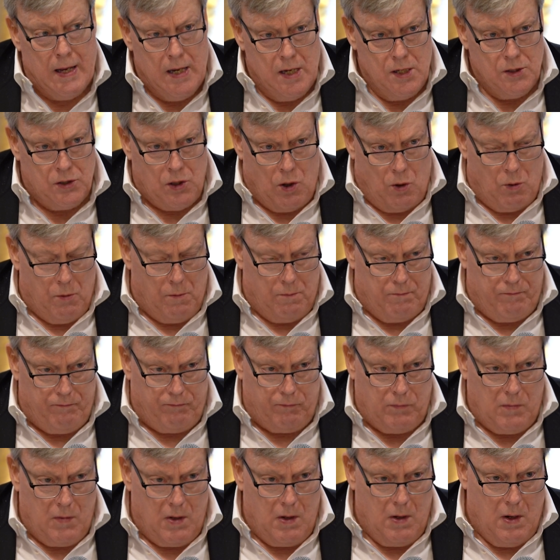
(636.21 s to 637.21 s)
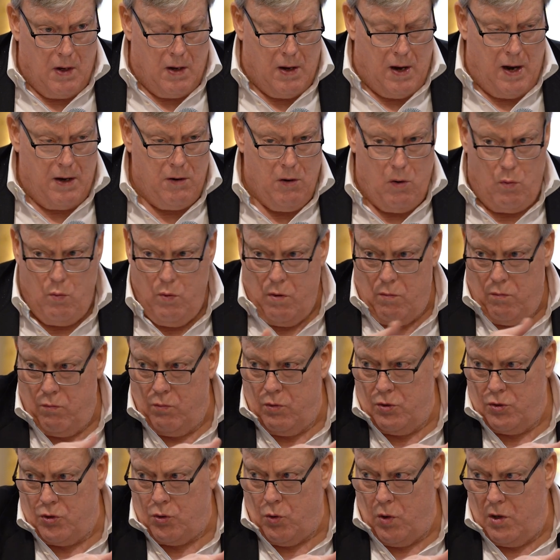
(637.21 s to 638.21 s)
So I know
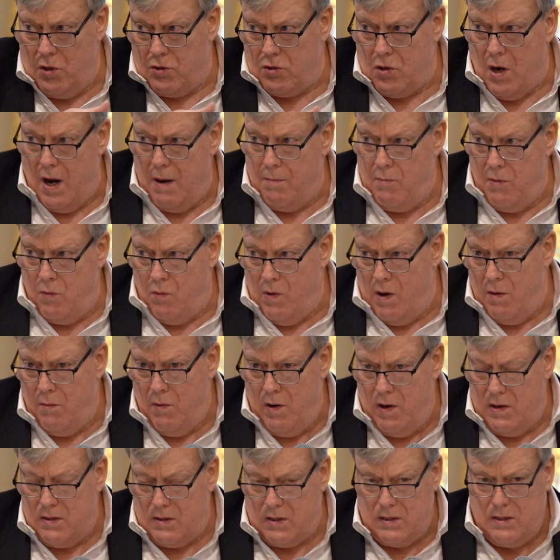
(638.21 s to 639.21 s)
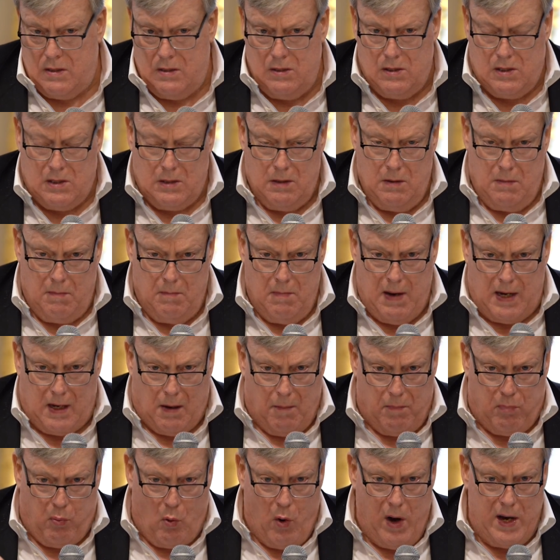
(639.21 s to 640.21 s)
we're short of time, but what I want to make a
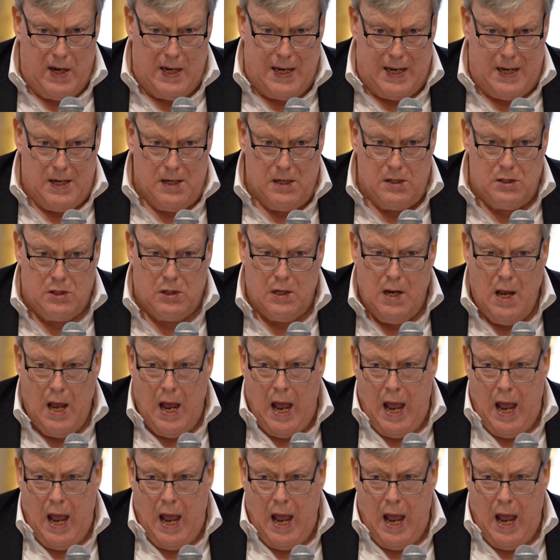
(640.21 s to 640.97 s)
point is,